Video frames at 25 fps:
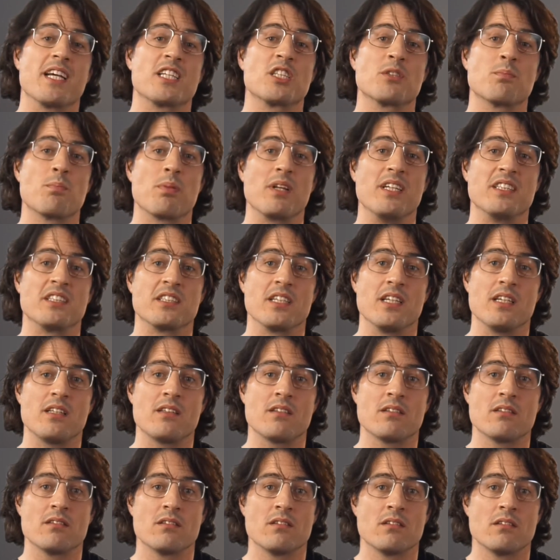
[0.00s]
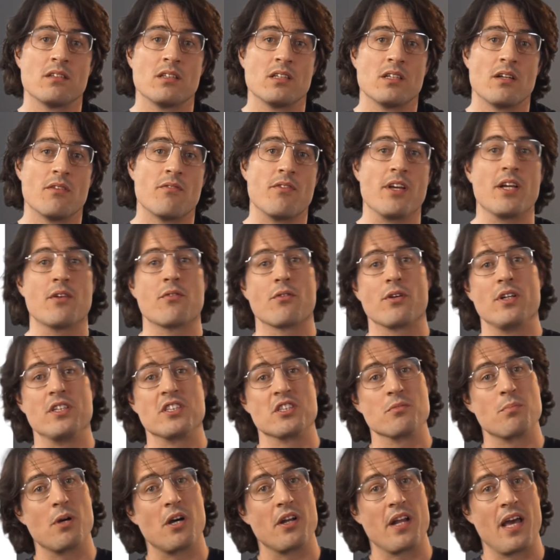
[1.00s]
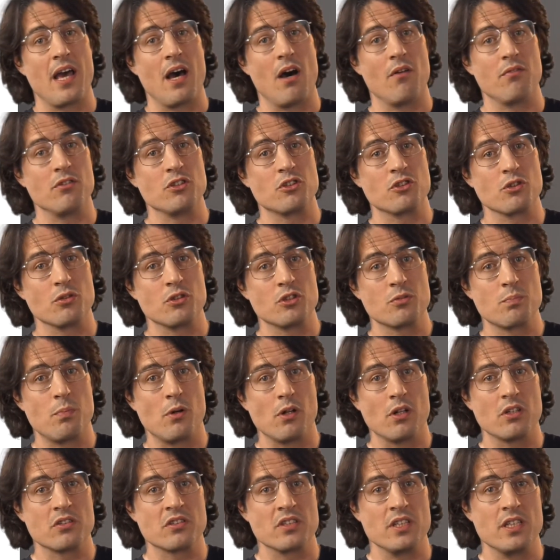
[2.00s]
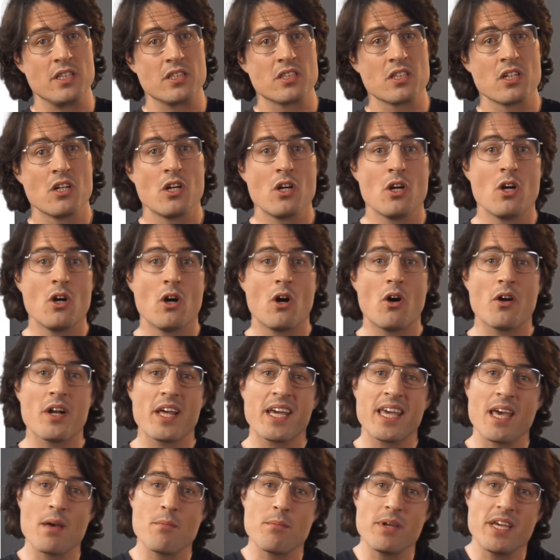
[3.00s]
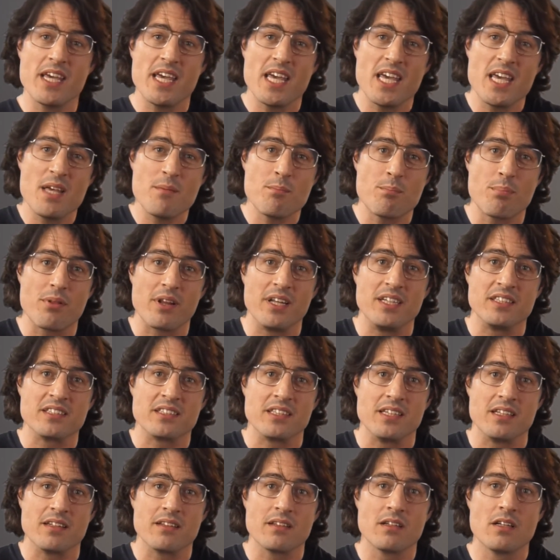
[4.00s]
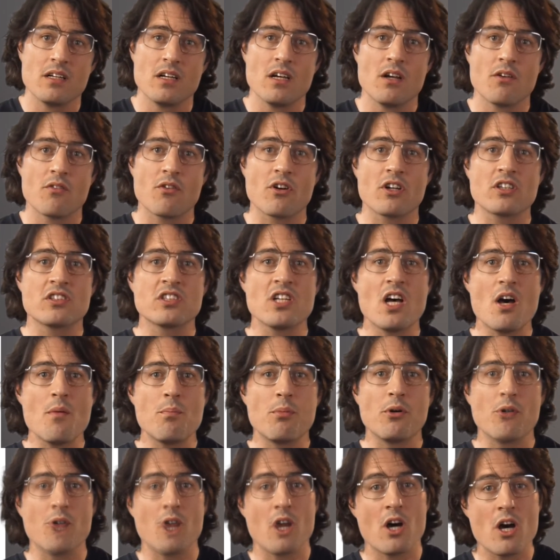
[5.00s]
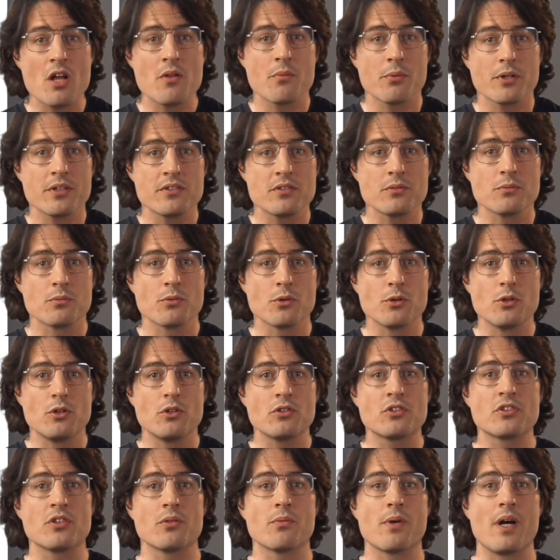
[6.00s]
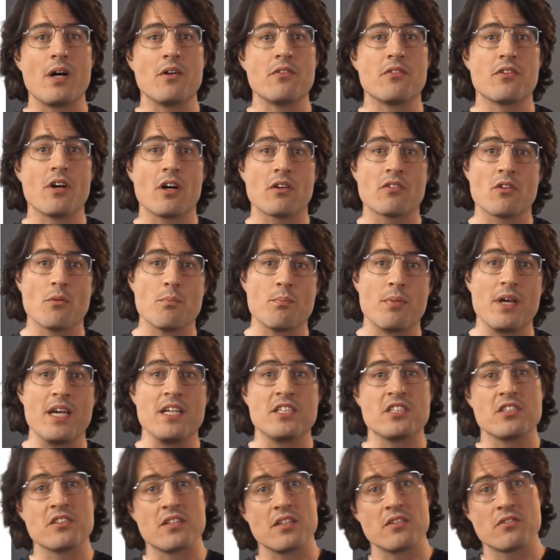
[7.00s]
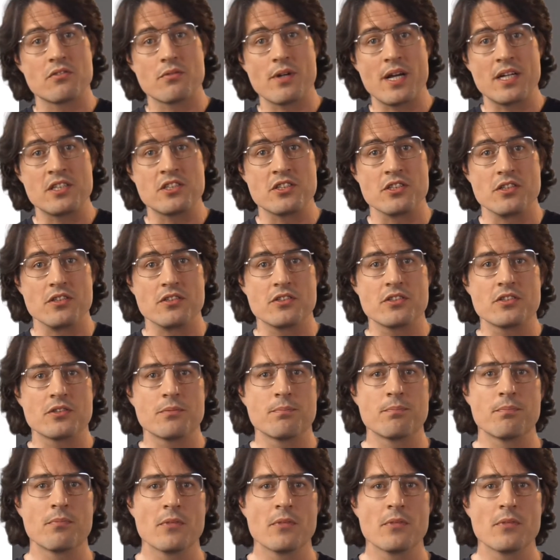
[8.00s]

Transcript: explicit, think for instance about health insurance policies, or they can be implicit, for example the unwritten rules around doctor-patient interactions.